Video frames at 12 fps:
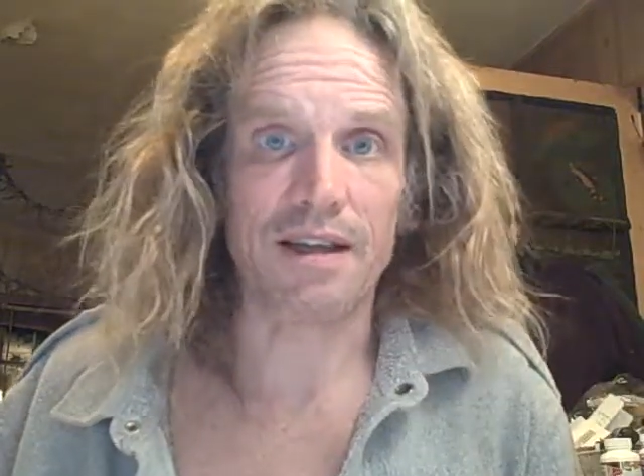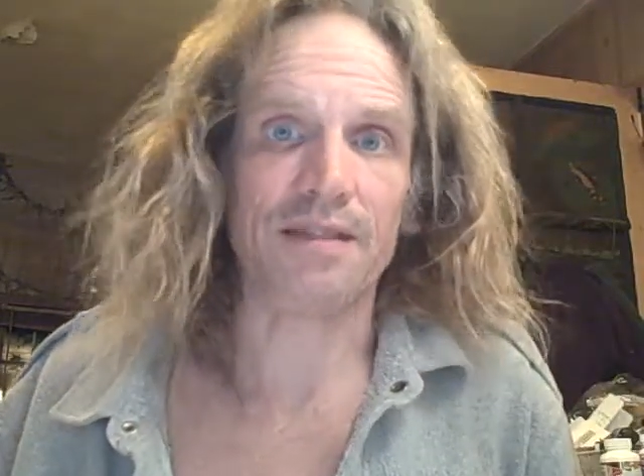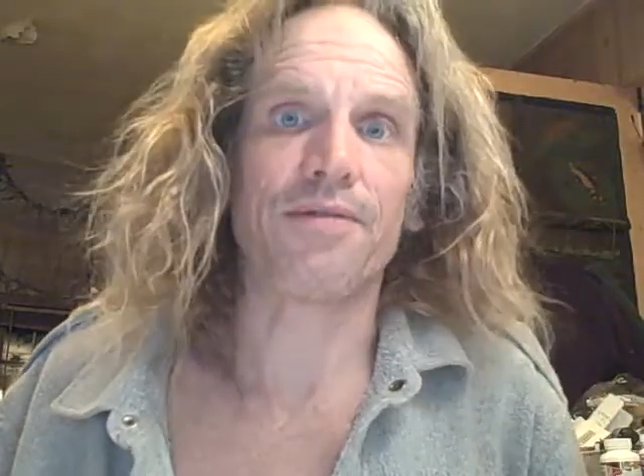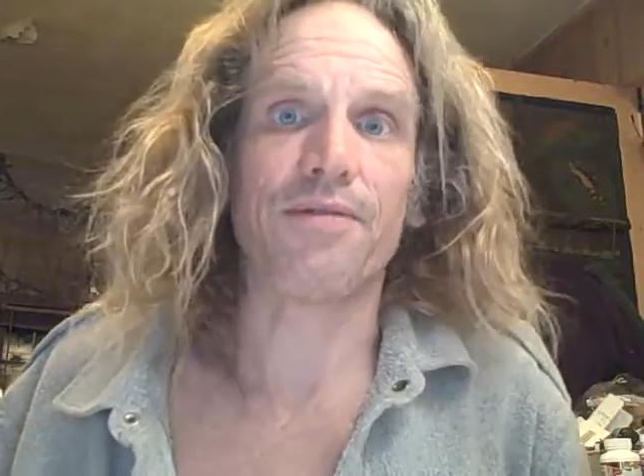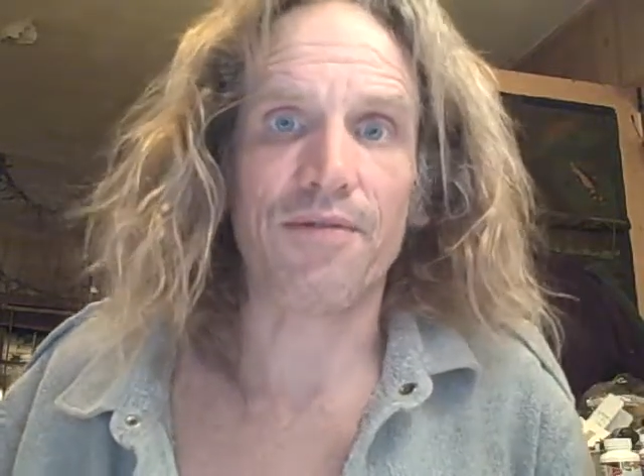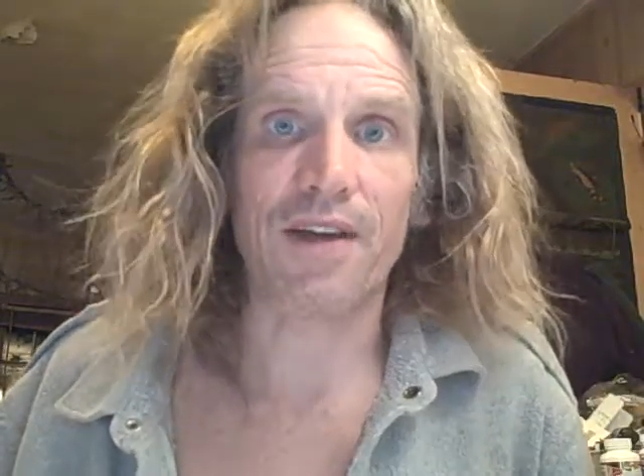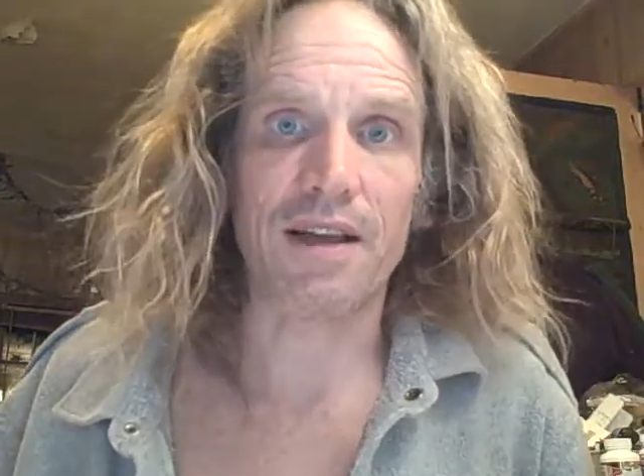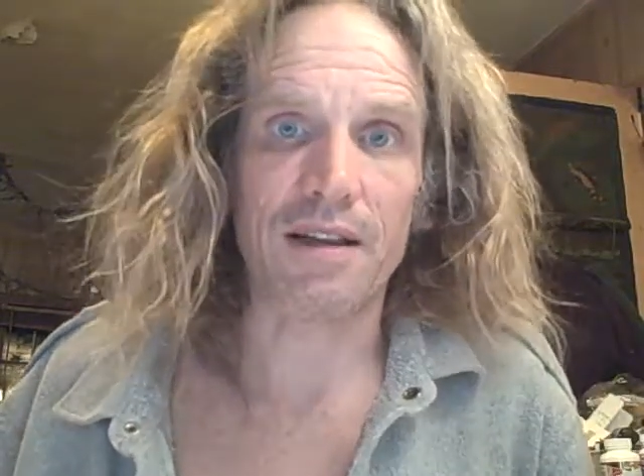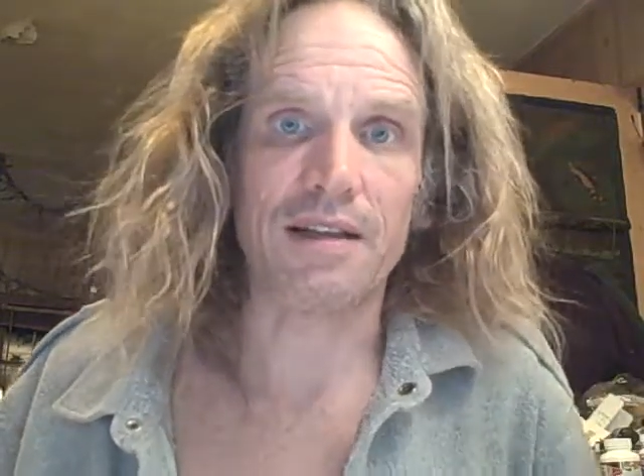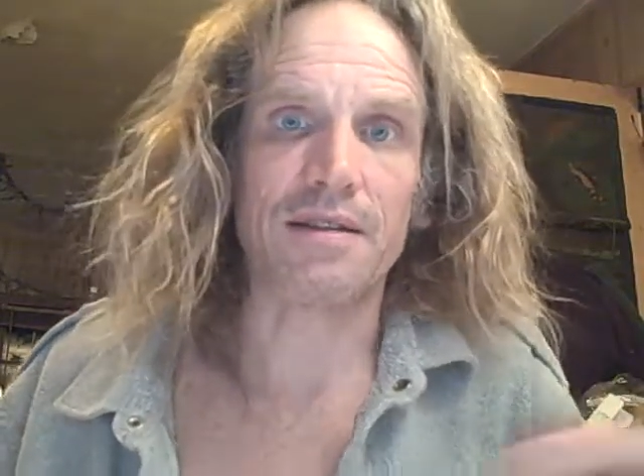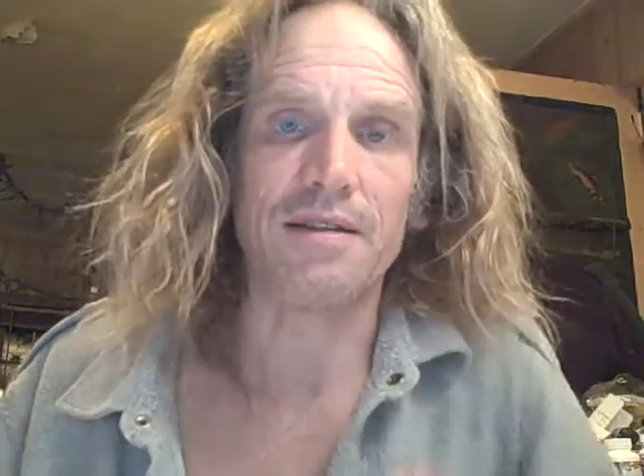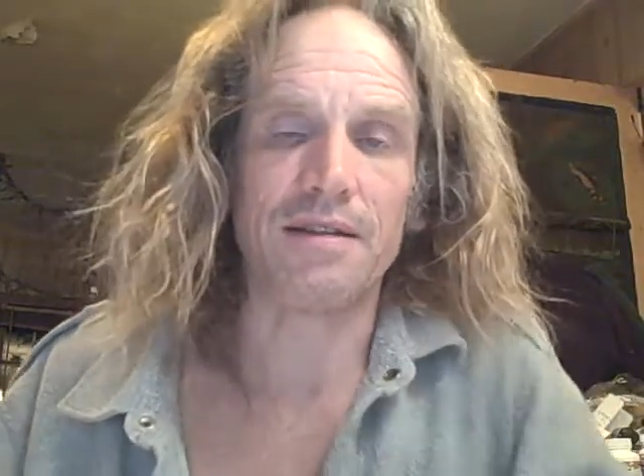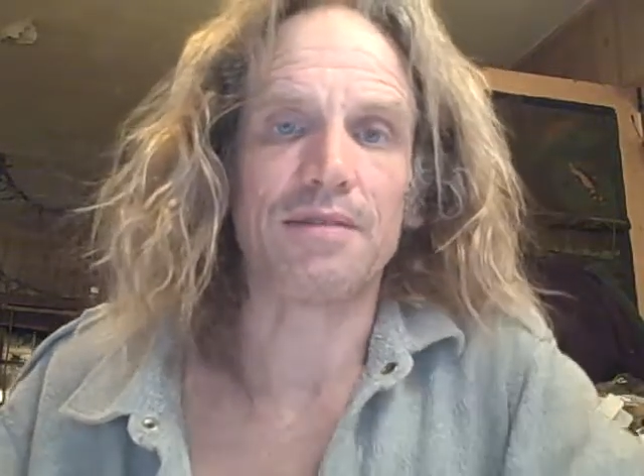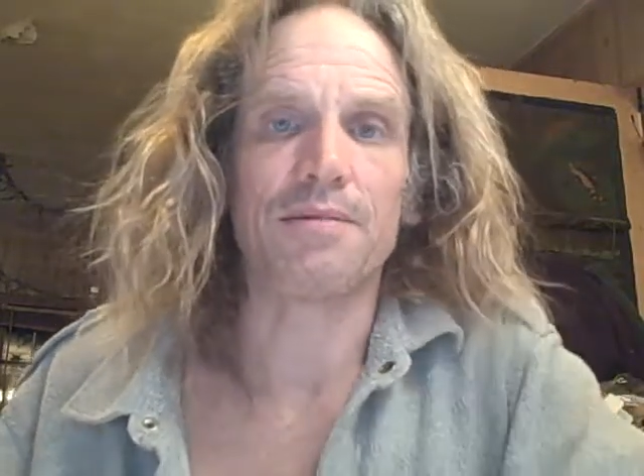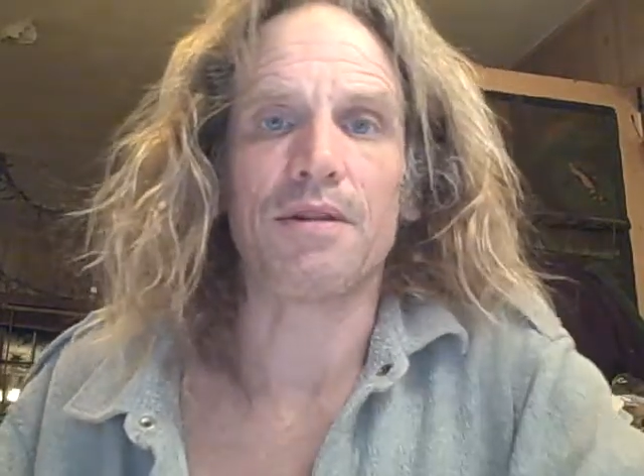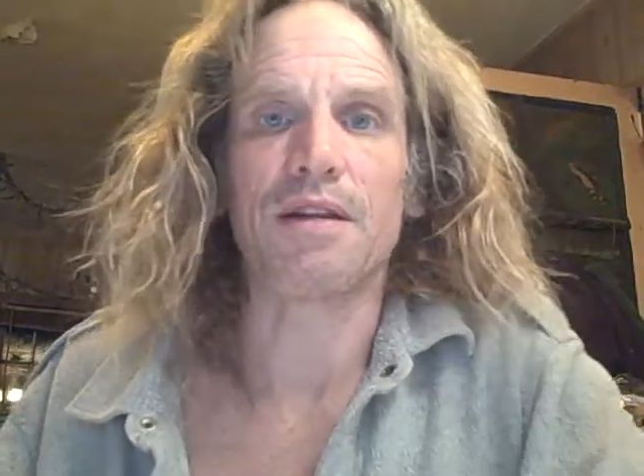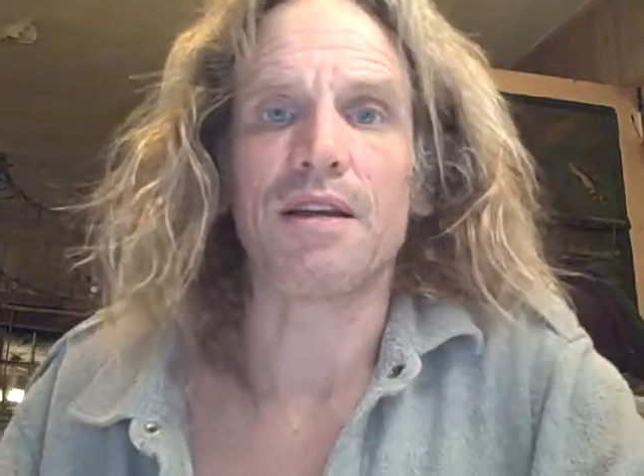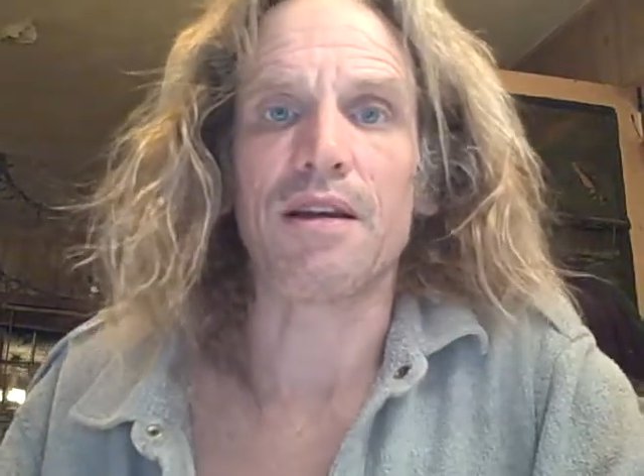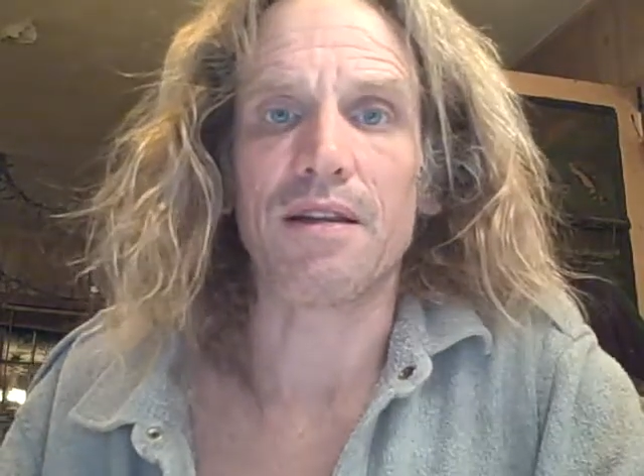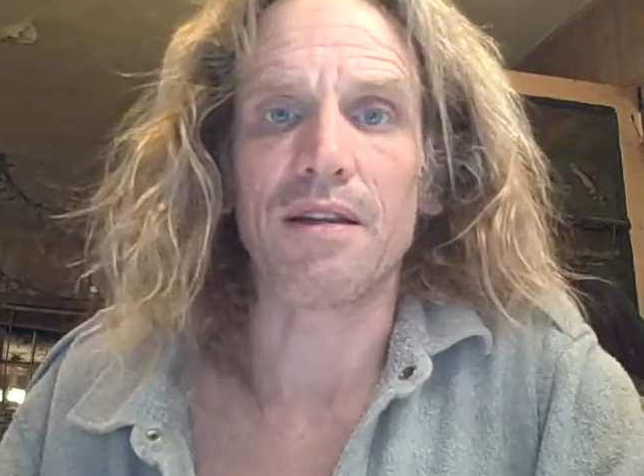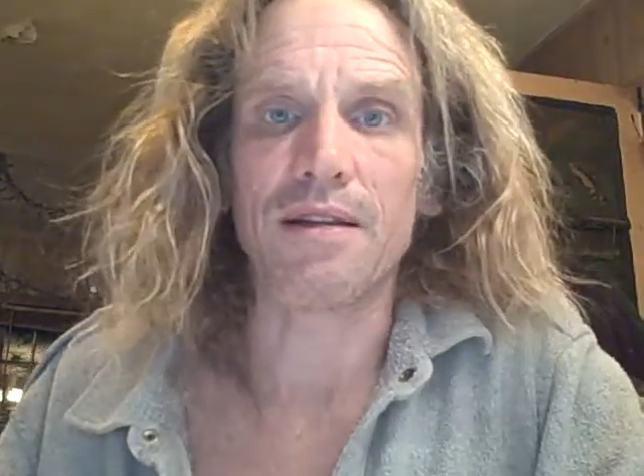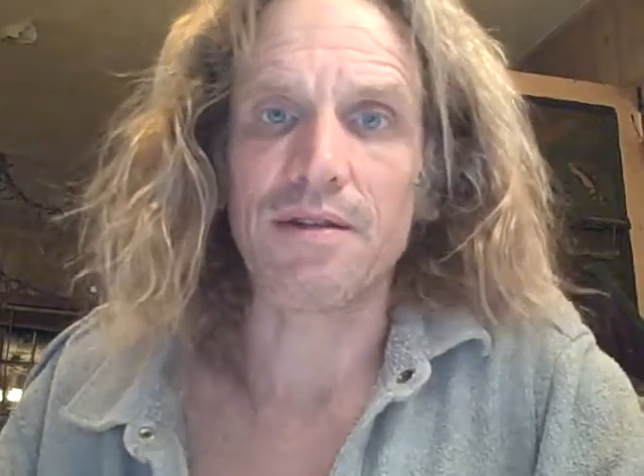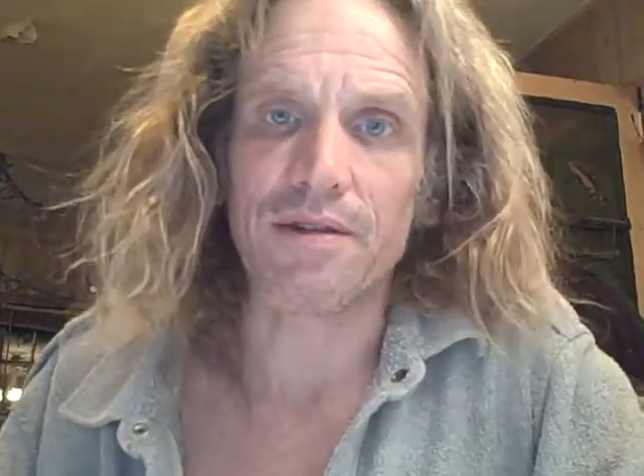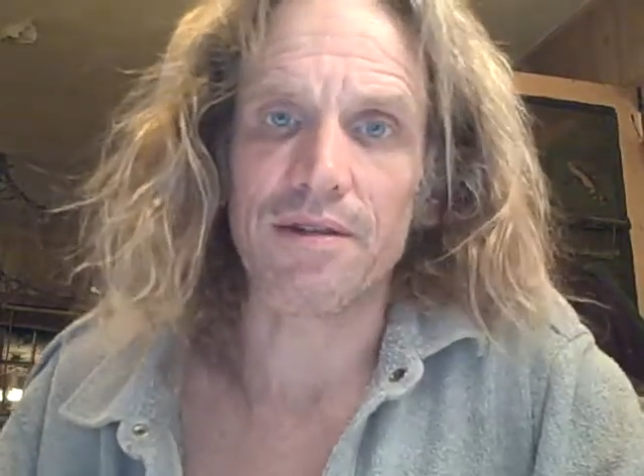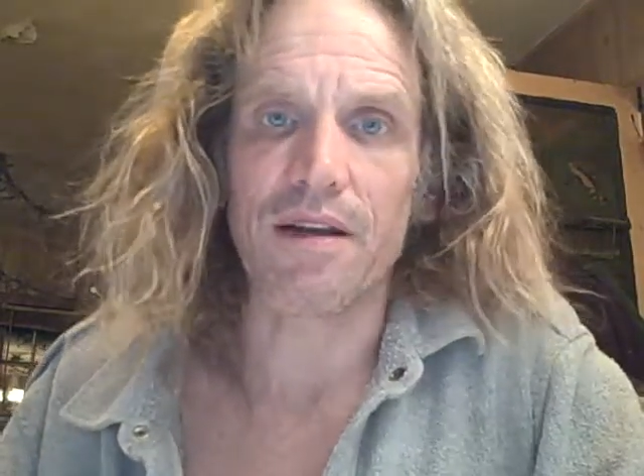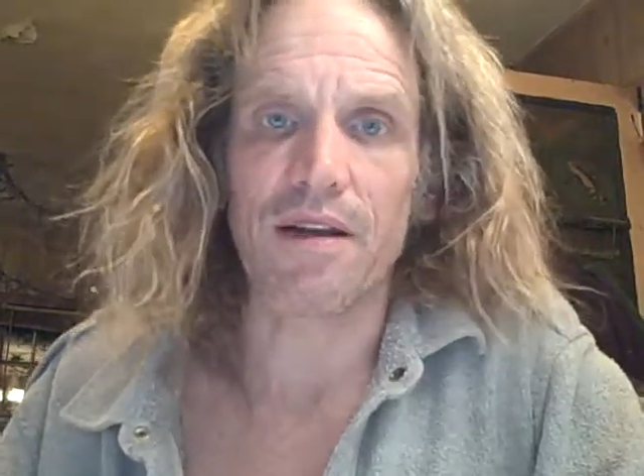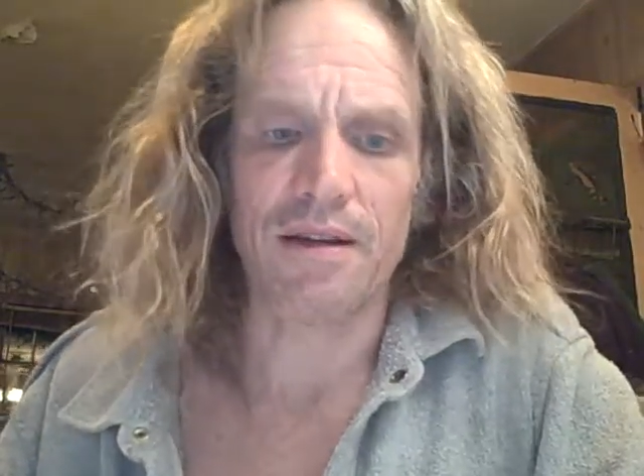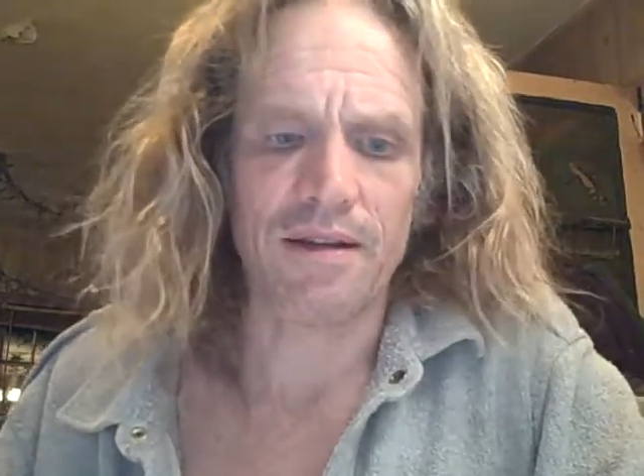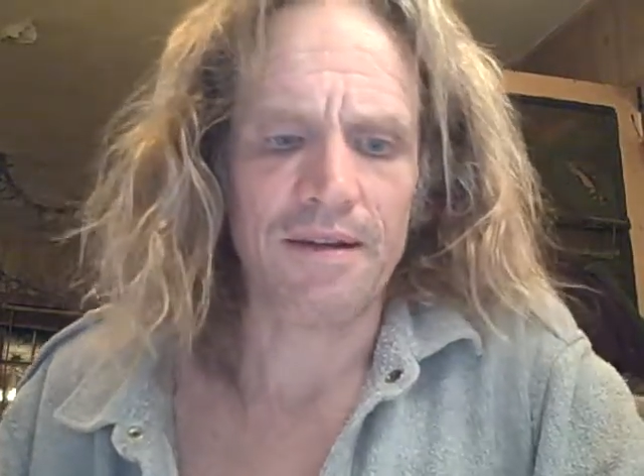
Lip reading: is failing dismally on the internet.